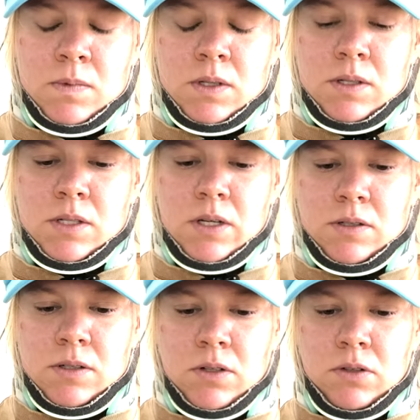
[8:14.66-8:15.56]
that
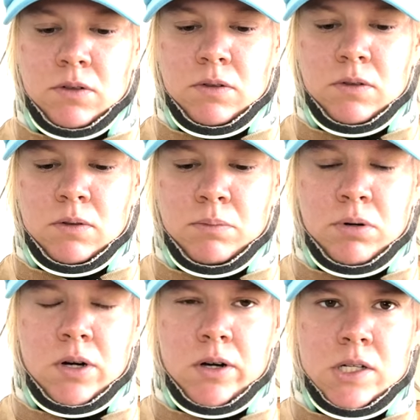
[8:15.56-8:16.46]
says,
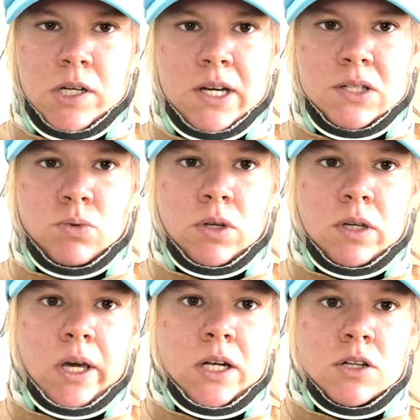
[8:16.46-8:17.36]
prioritize what you
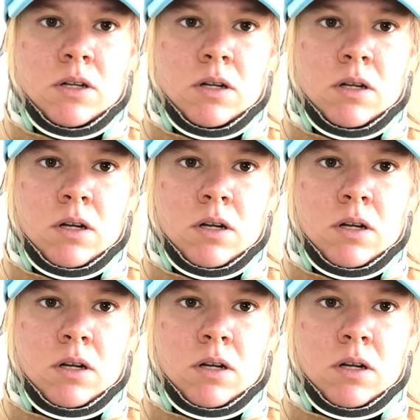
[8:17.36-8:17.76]
can